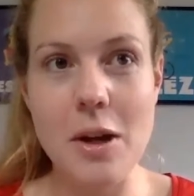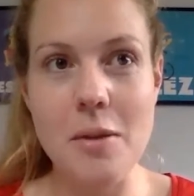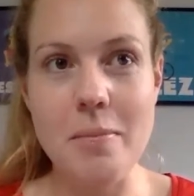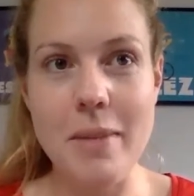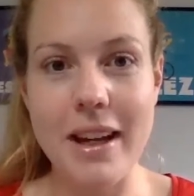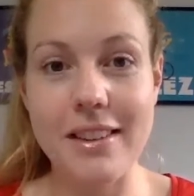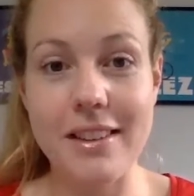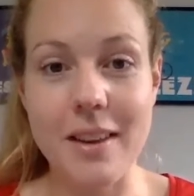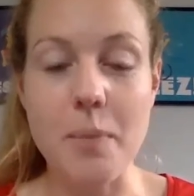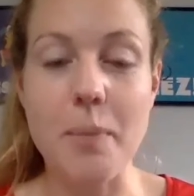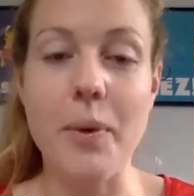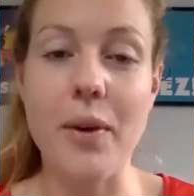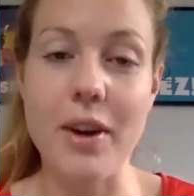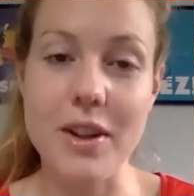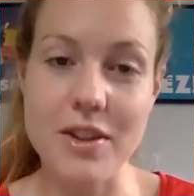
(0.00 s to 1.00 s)
makes the
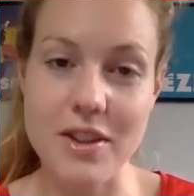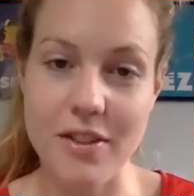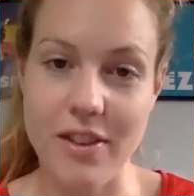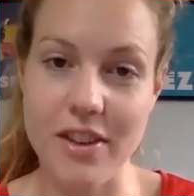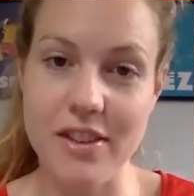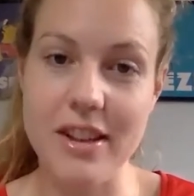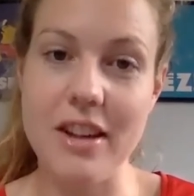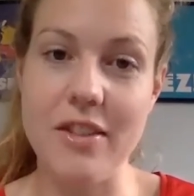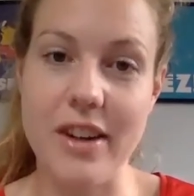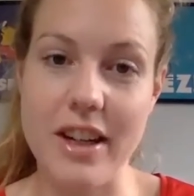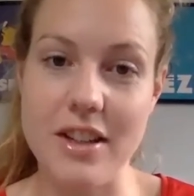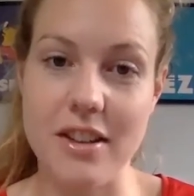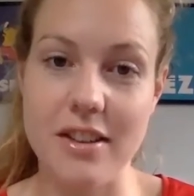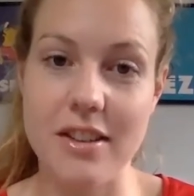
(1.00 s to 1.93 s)
approach of the Sea Ranger